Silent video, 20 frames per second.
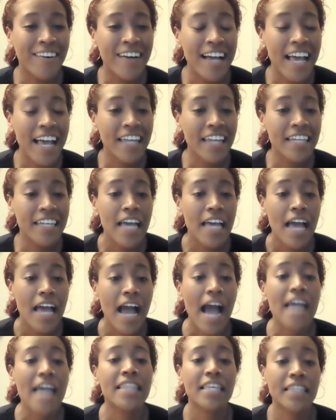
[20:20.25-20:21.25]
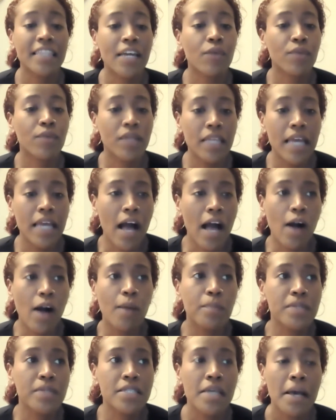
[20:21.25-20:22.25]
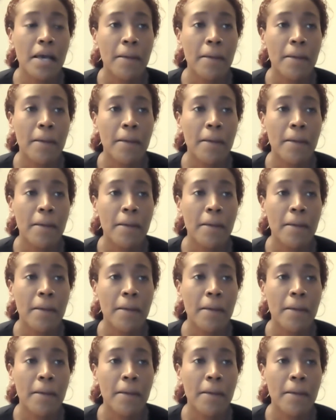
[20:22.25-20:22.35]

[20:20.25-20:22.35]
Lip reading: and I think that really helps